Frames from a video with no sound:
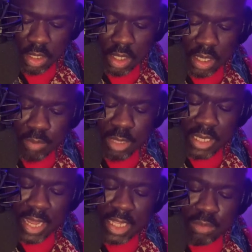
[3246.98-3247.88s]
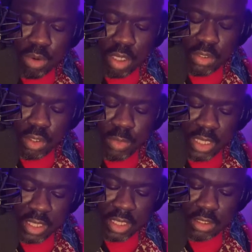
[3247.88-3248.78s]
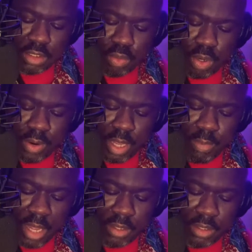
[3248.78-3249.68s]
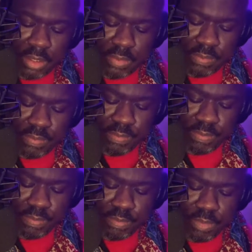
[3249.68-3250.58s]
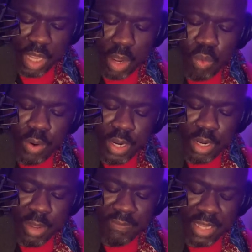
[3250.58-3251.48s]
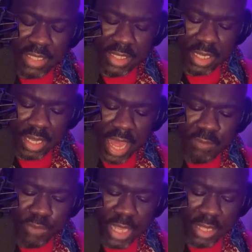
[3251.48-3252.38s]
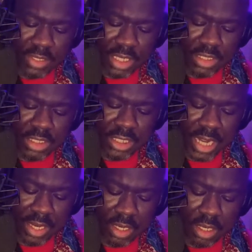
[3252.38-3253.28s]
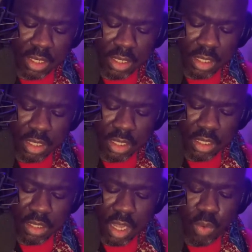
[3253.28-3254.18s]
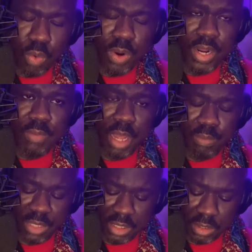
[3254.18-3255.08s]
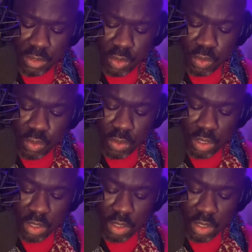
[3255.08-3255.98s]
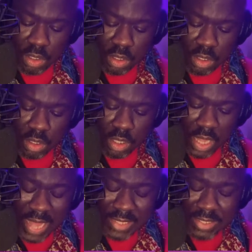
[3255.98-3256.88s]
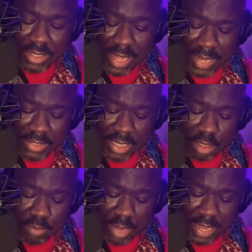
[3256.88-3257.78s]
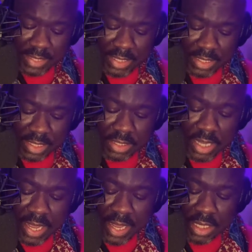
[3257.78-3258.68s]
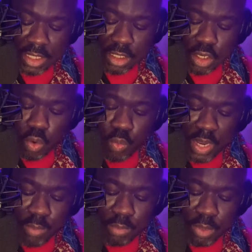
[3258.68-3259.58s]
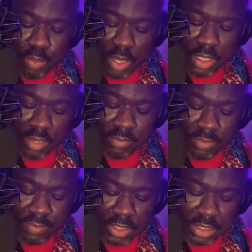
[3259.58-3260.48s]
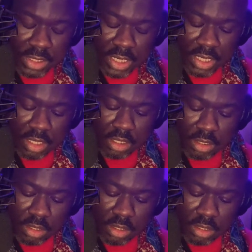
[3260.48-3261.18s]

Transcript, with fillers: The coming days brought so many things to worry about. I worried about facing a life without sunshine. I worried about missing school. I still hadn't taken my SATs and didn't know when I would be well enough to finish studying.